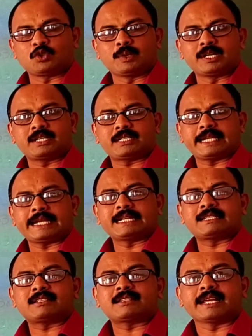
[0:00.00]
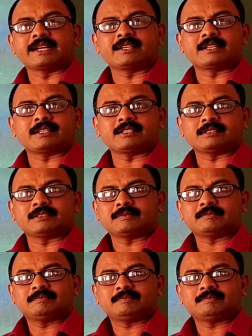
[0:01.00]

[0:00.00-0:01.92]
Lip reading: towards its center.